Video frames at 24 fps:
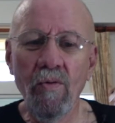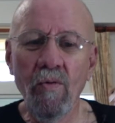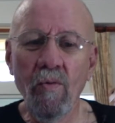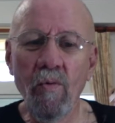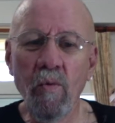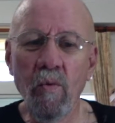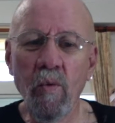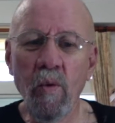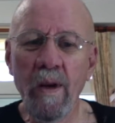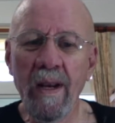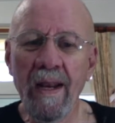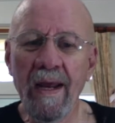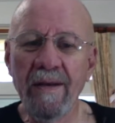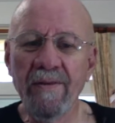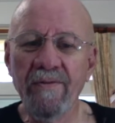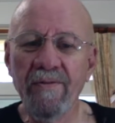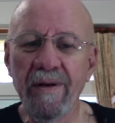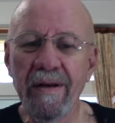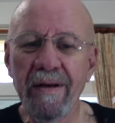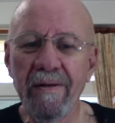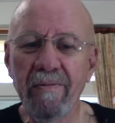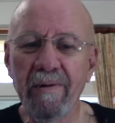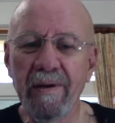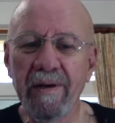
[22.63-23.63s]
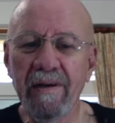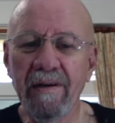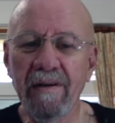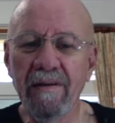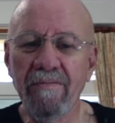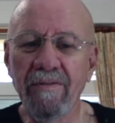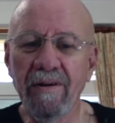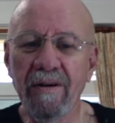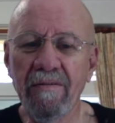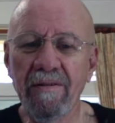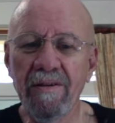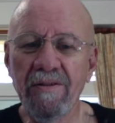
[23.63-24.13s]
when I tried to
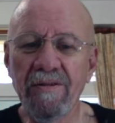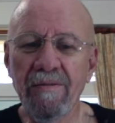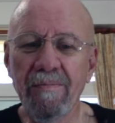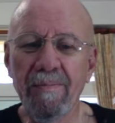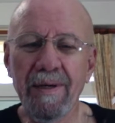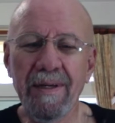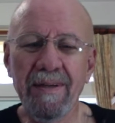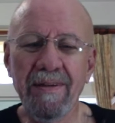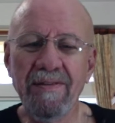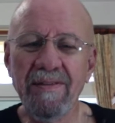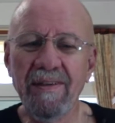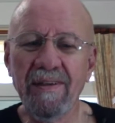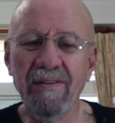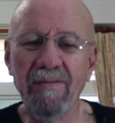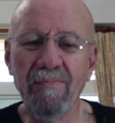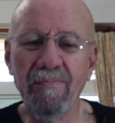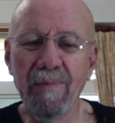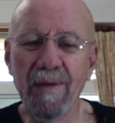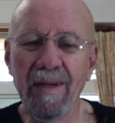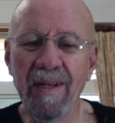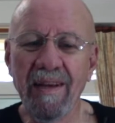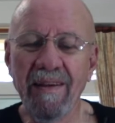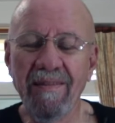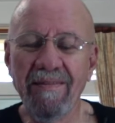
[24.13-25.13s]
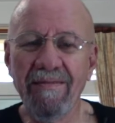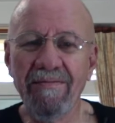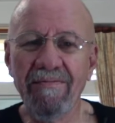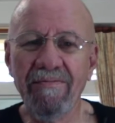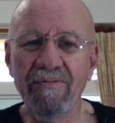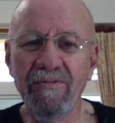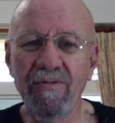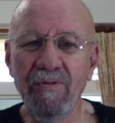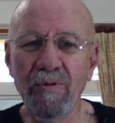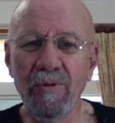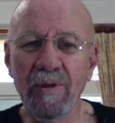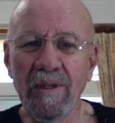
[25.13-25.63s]
recover, I was about 6 minutes and
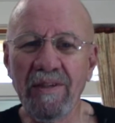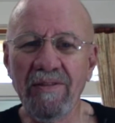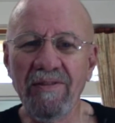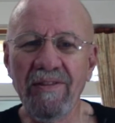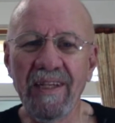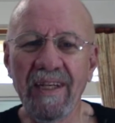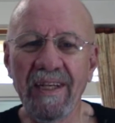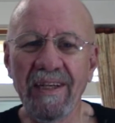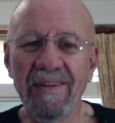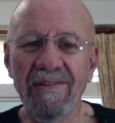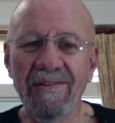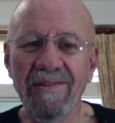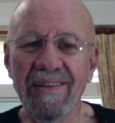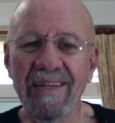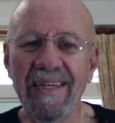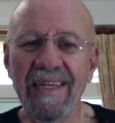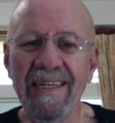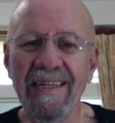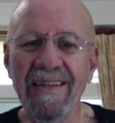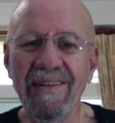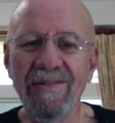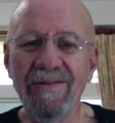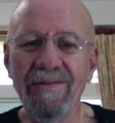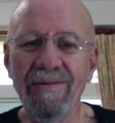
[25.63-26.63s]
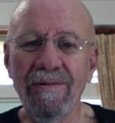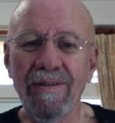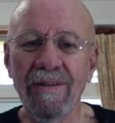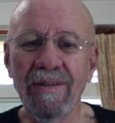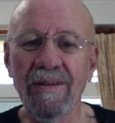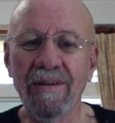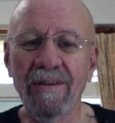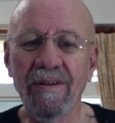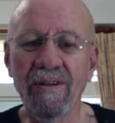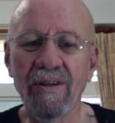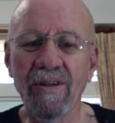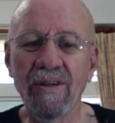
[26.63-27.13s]
40 seconds
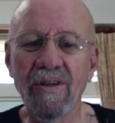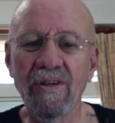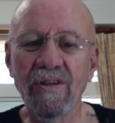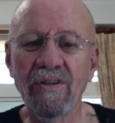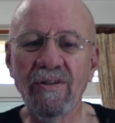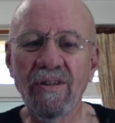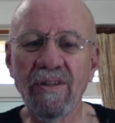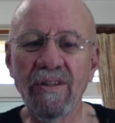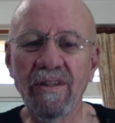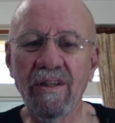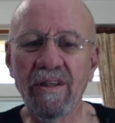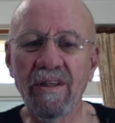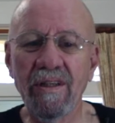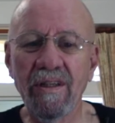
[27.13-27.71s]
into to